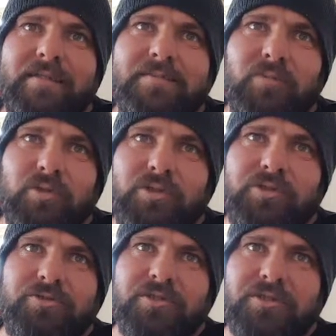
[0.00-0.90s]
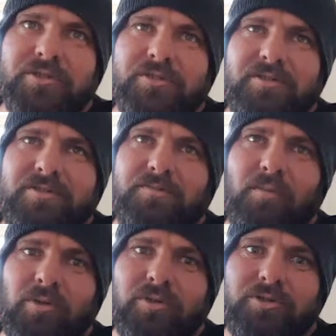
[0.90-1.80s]
there's more
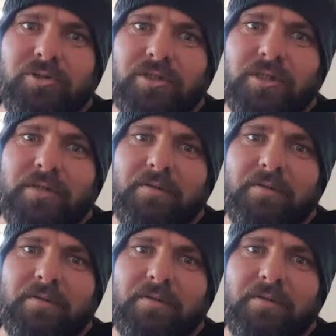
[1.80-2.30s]
nutrition